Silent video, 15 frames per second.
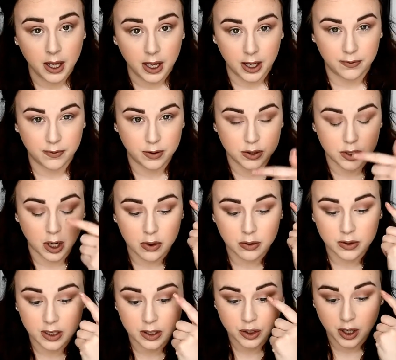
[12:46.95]
If you
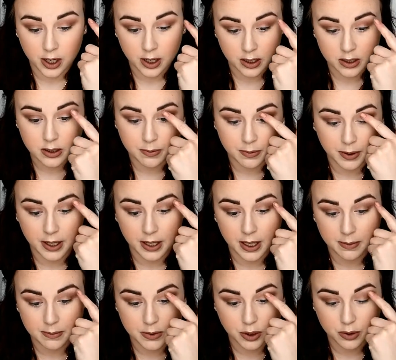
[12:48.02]
don't, then try not to bring it
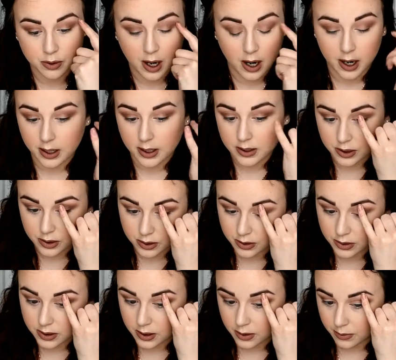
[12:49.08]
up too high because you do
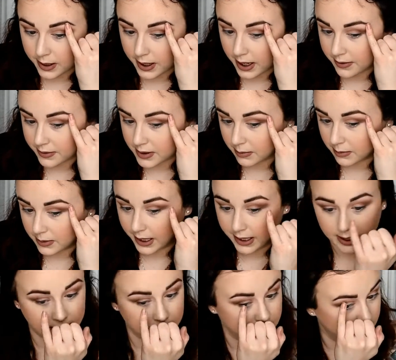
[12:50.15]
still want to have some
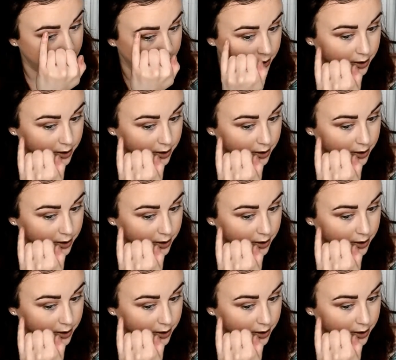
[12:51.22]
lightness here.